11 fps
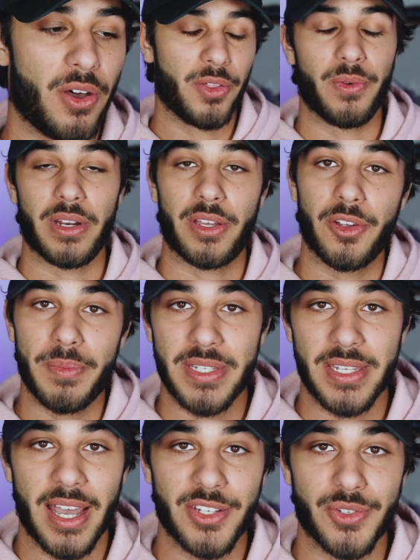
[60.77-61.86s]
Although it could
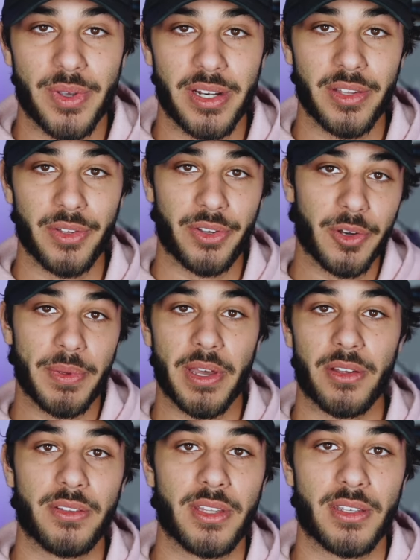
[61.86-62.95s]
be saturated, there could
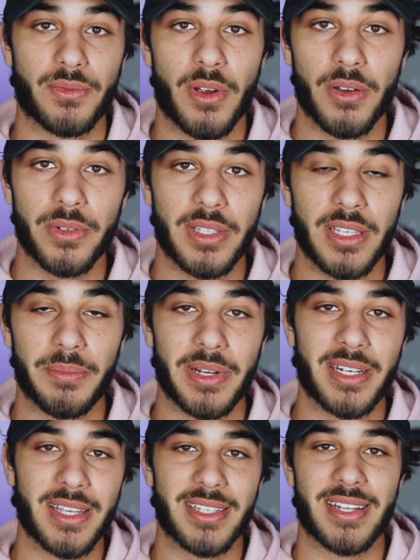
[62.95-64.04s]
be other things wrong with it, but it